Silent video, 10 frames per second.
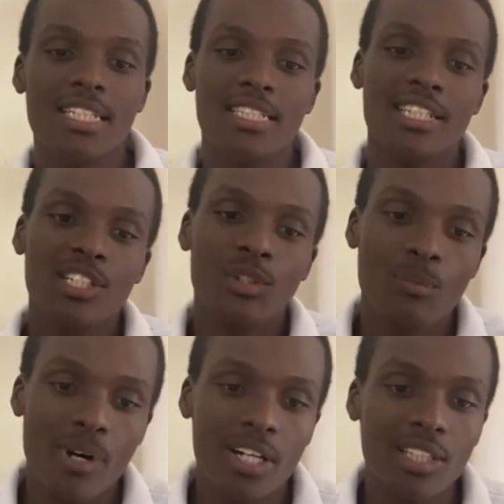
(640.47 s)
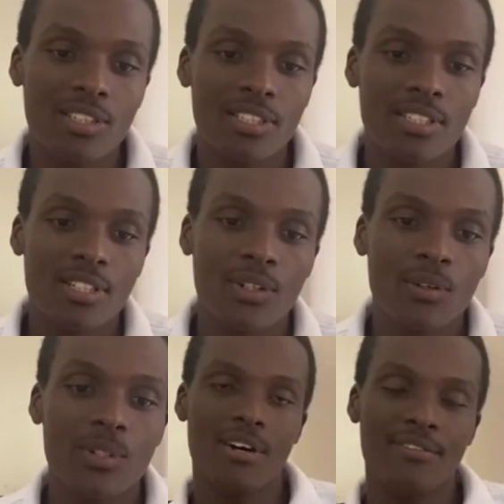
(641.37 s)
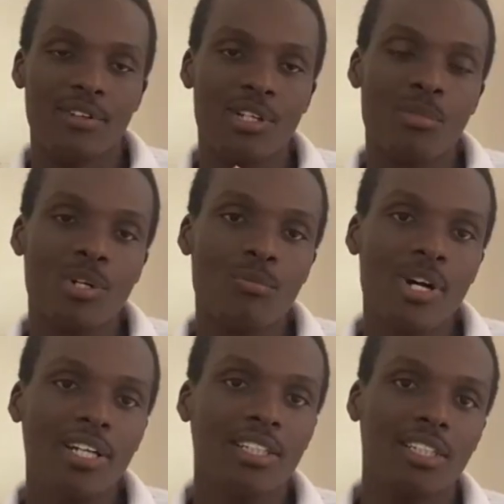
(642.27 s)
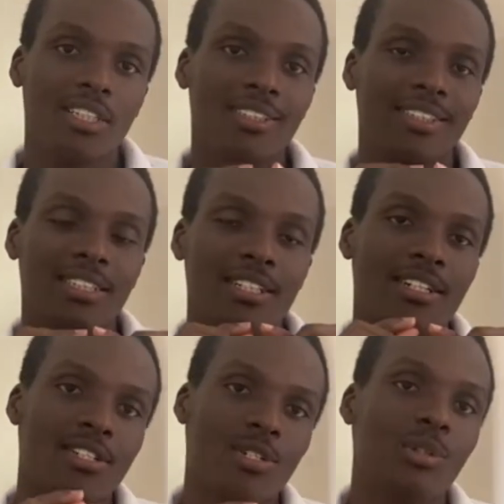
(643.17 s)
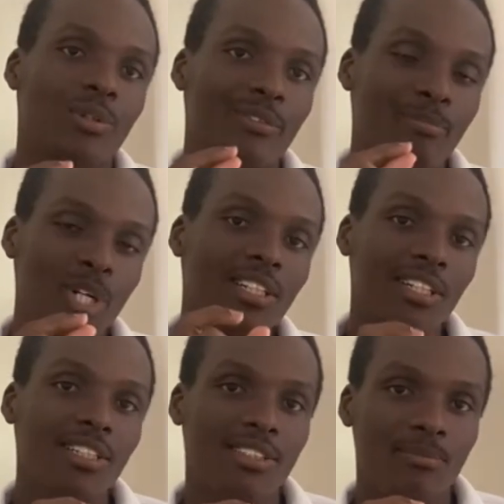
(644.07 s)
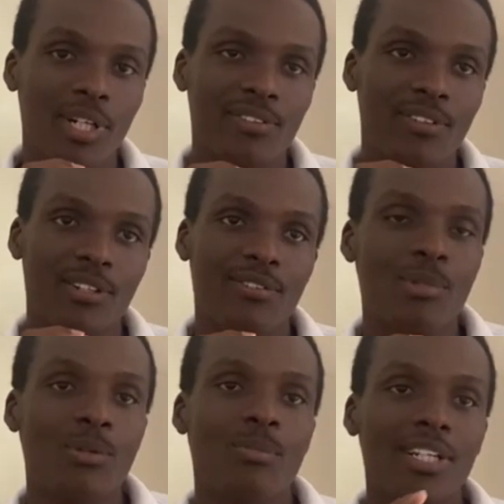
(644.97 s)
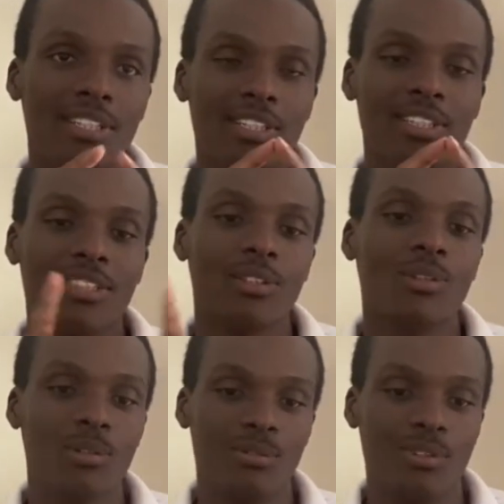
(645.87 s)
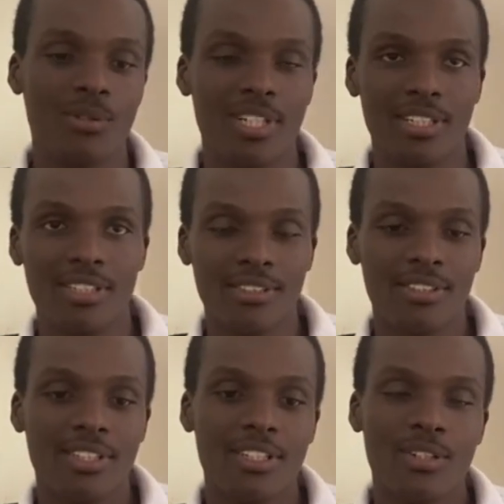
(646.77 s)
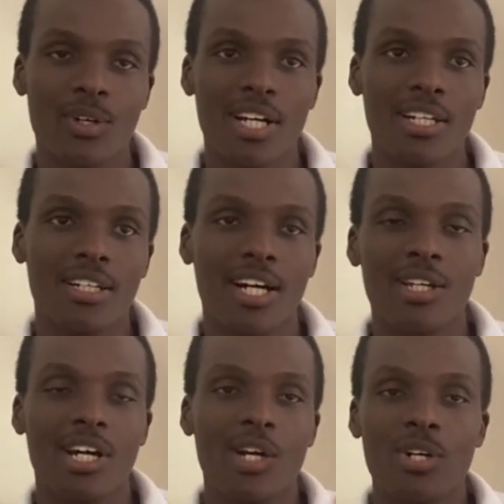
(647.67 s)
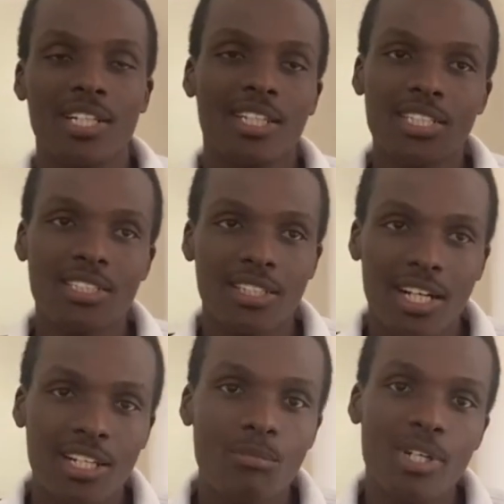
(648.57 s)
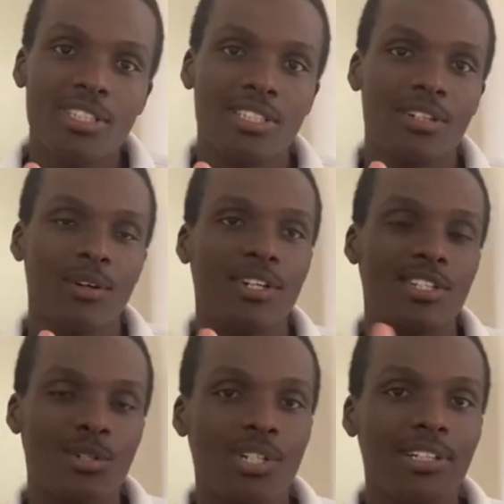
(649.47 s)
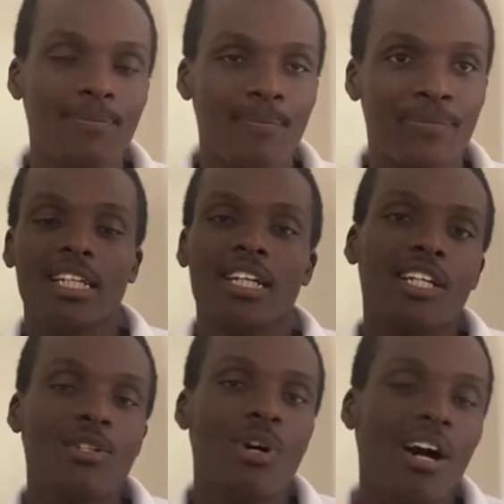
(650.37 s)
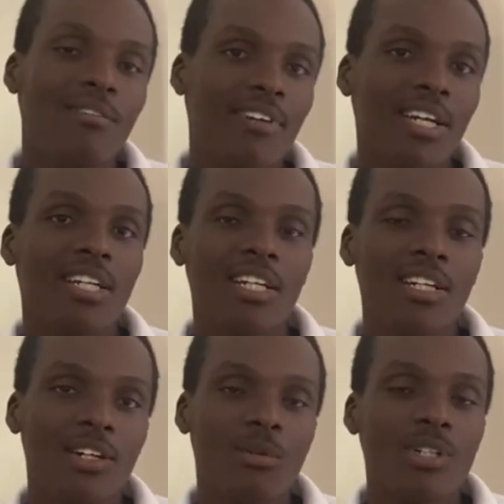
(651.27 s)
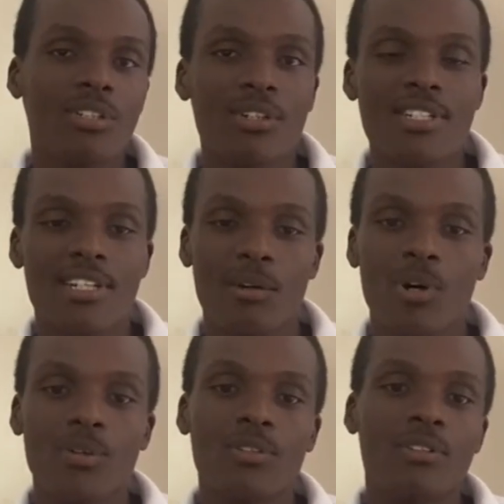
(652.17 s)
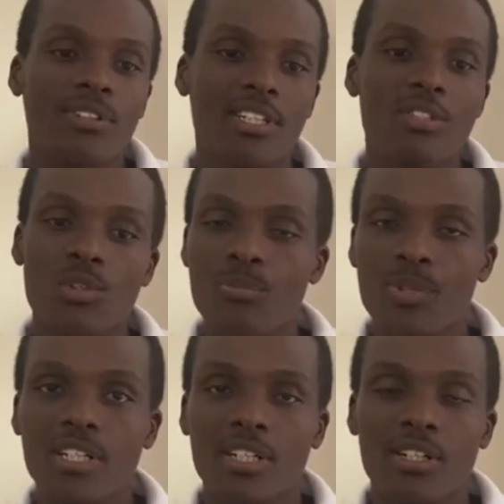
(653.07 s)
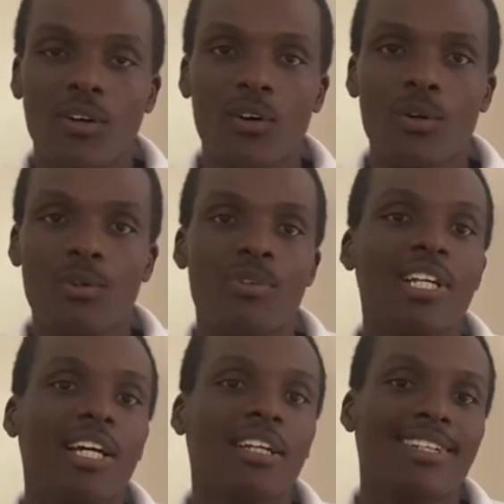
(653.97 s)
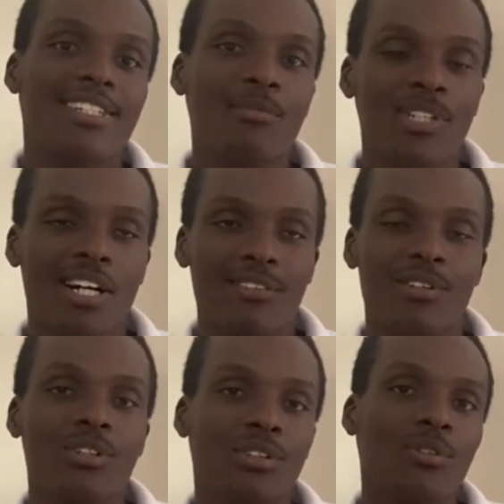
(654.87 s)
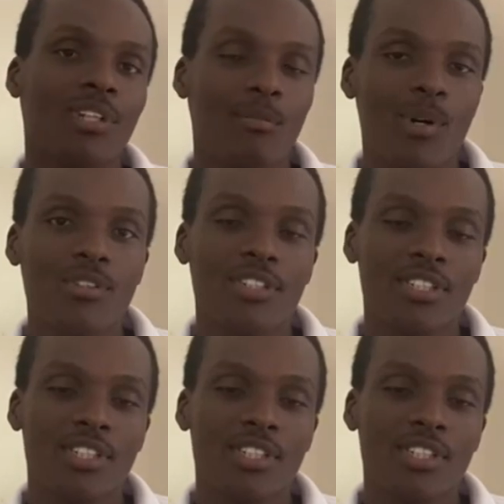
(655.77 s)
genital part. For the male part, it is sort of pointed, but for a female part, it's sort of rounded. I will attach an image on the screen. In case you have any questions about this topic, or you feel like there's something I've not talked about,